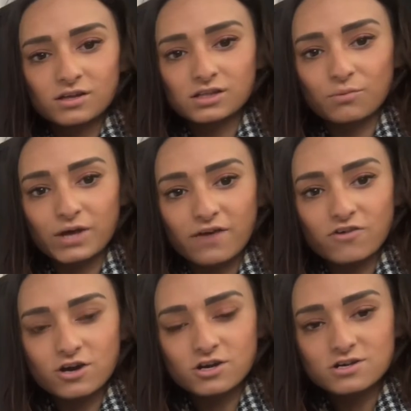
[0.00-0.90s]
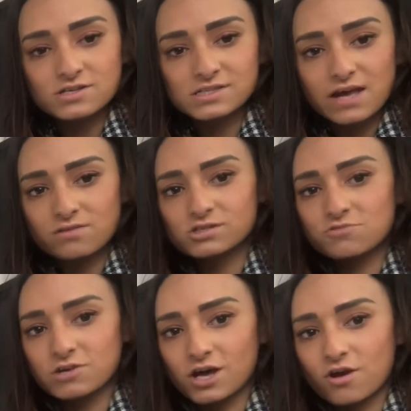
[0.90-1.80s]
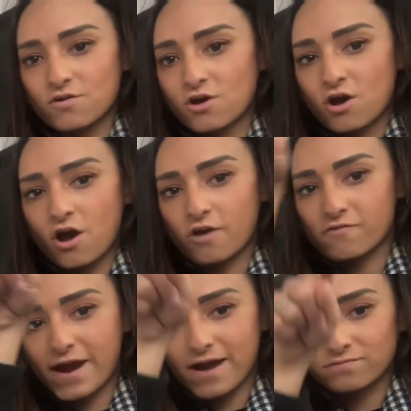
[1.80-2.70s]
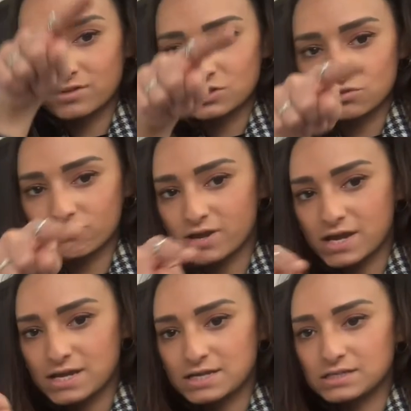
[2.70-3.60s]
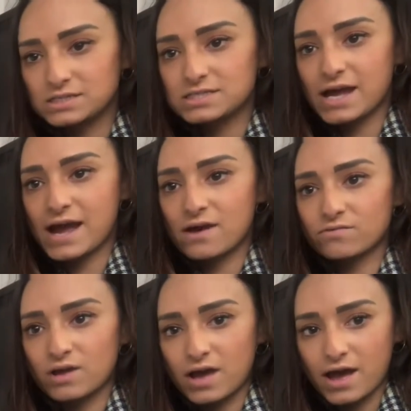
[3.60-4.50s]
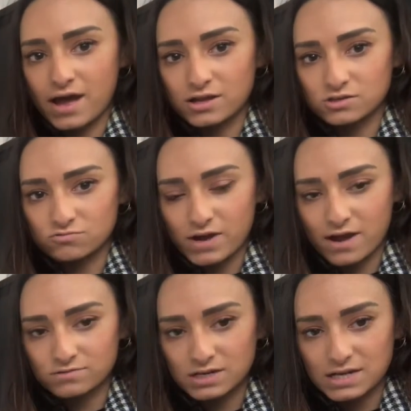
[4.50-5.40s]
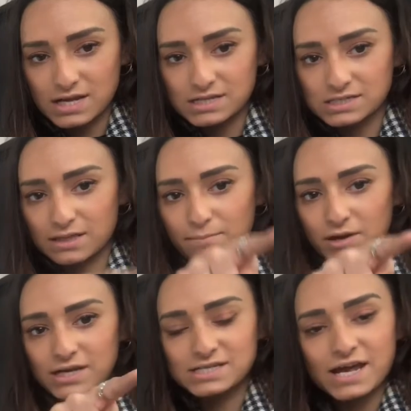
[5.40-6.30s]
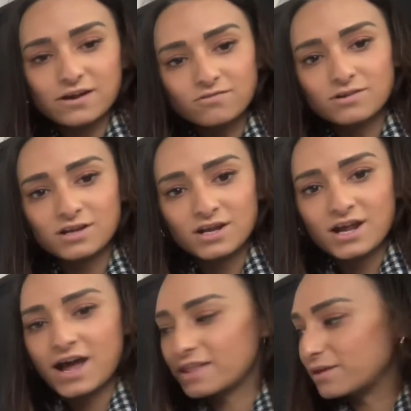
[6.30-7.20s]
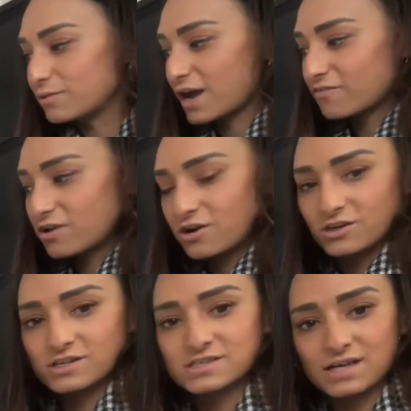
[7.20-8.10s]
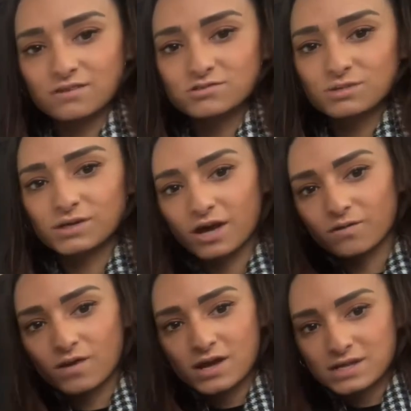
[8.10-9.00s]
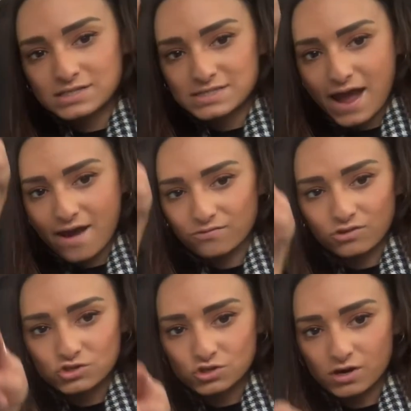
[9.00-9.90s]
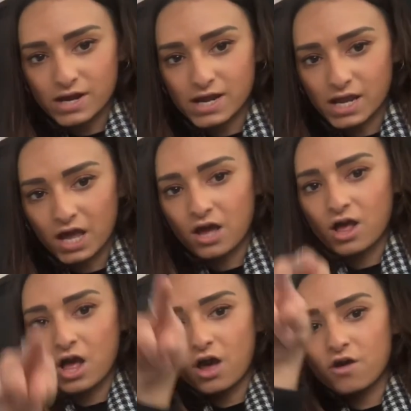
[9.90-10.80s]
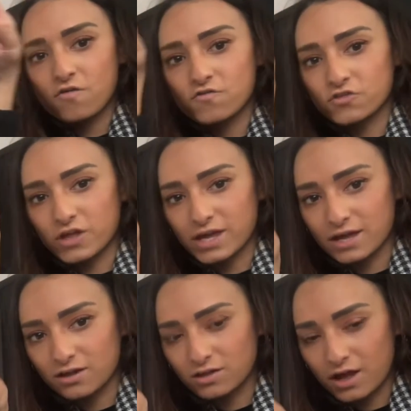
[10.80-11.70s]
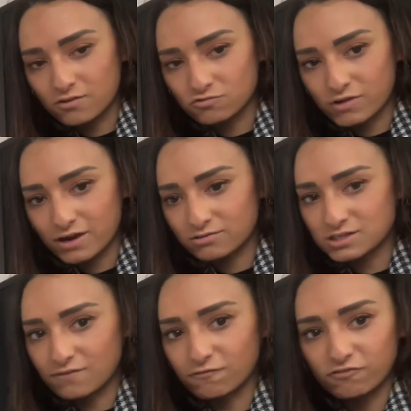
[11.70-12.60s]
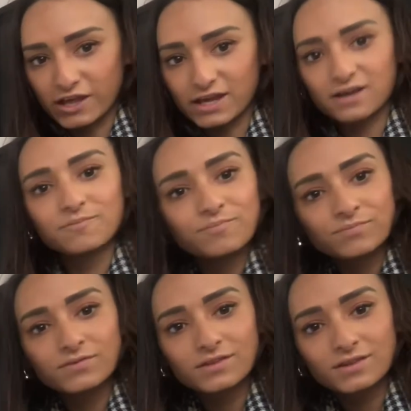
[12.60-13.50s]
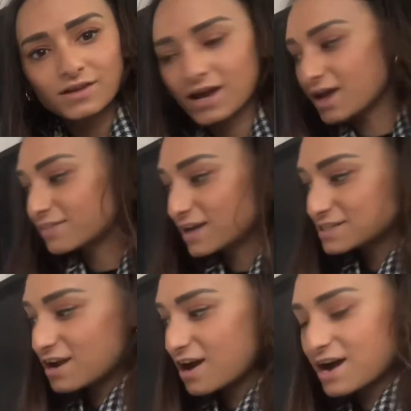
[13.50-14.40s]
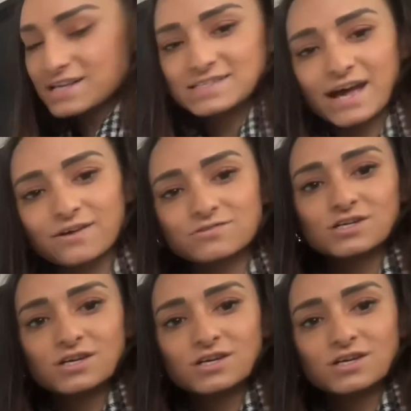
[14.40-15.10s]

Then we have our G sound, so we go around the tree, down and round and into that monkey tail. And then we have our H sound, so we go down the tree, over the hill and round and flick. And that's our I sound.